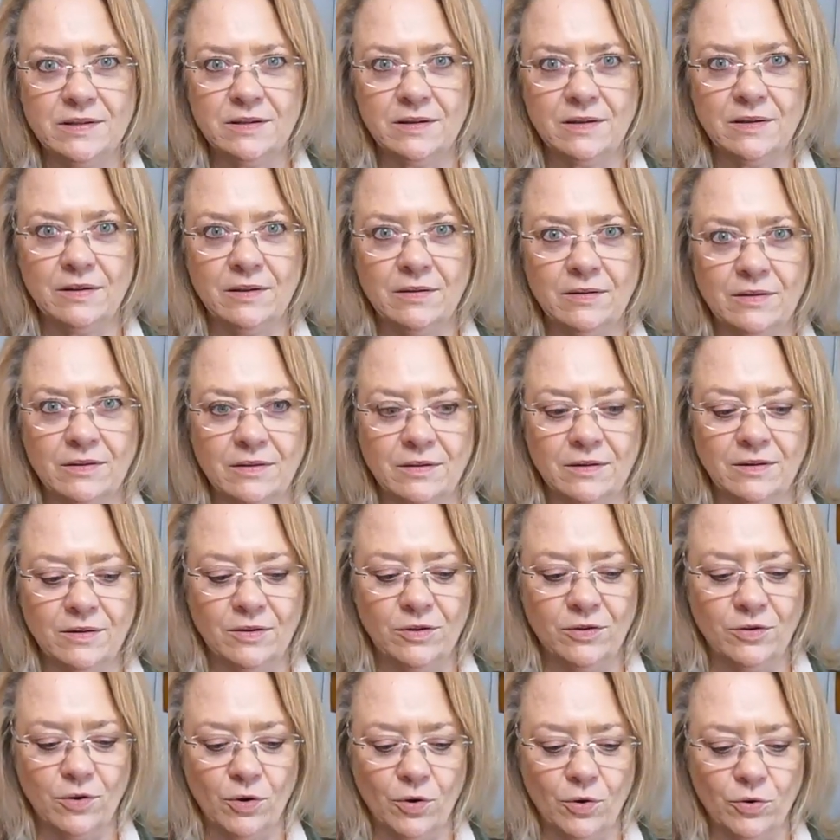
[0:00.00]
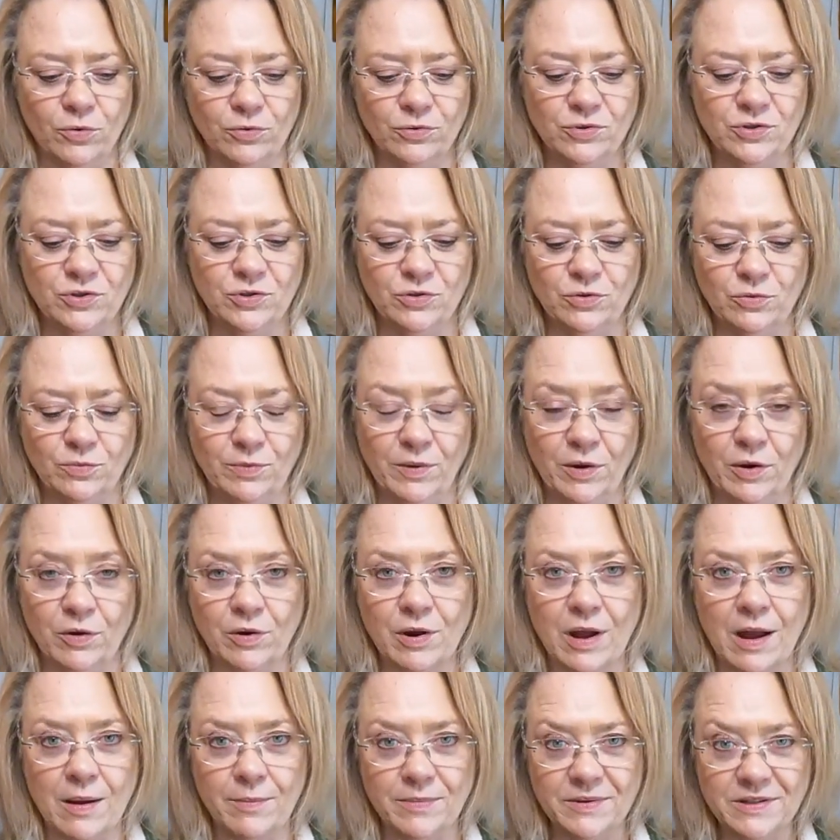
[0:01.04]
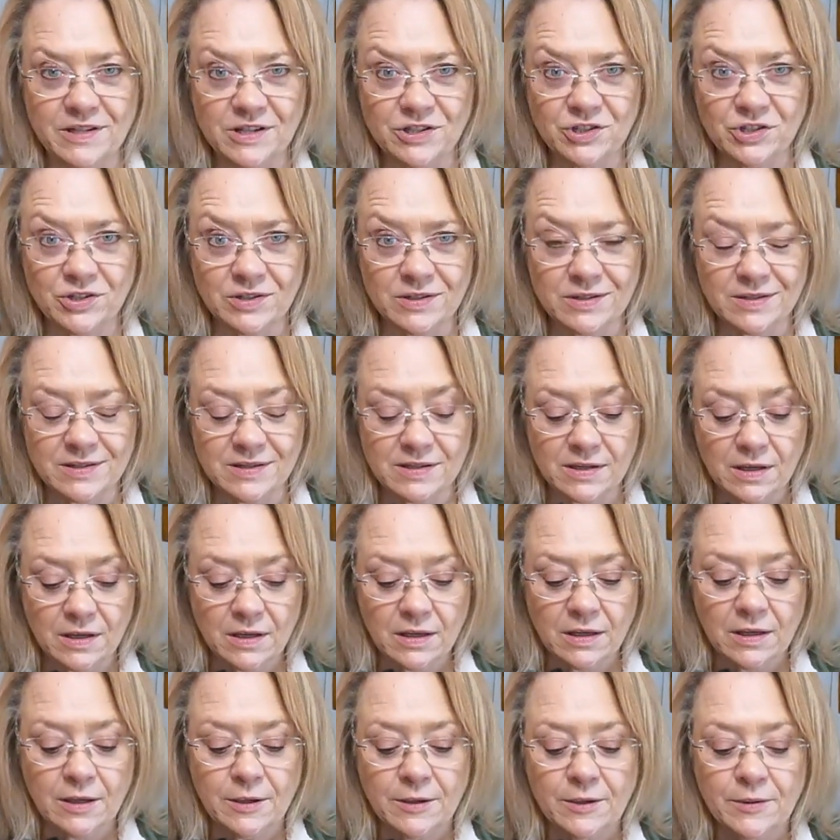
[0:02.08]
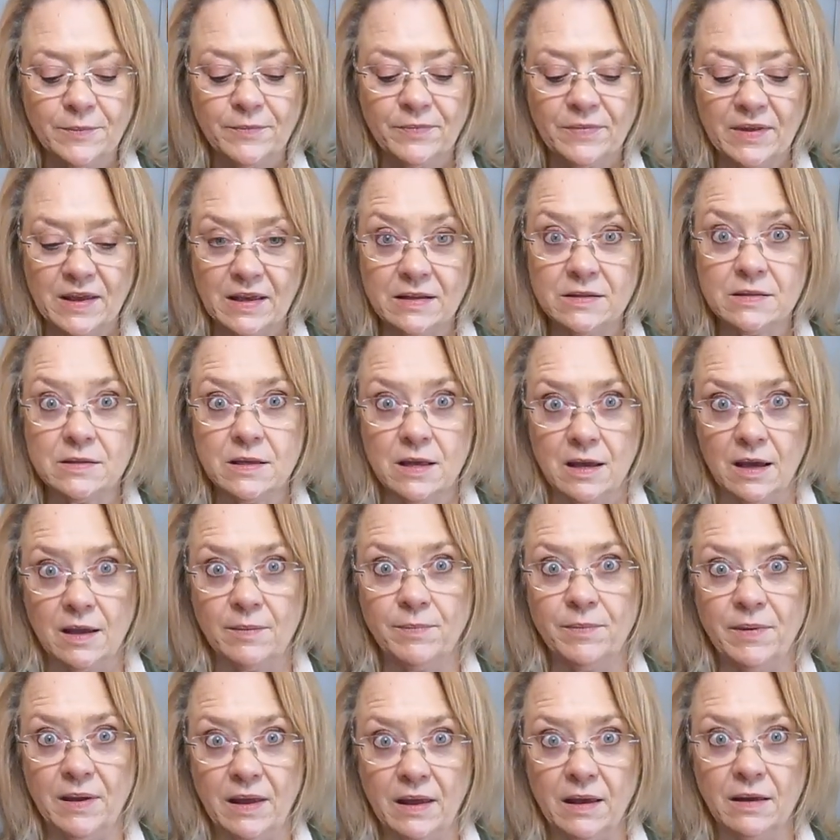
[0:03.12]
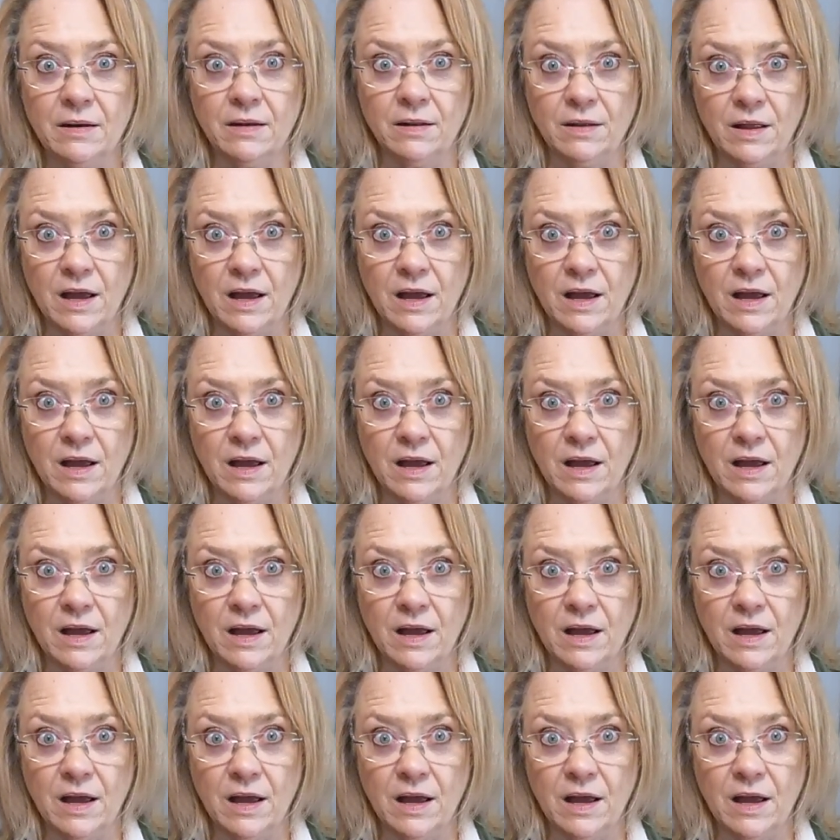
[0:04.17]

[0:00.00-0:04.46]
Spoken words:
to go to beer competitions. It's like being in a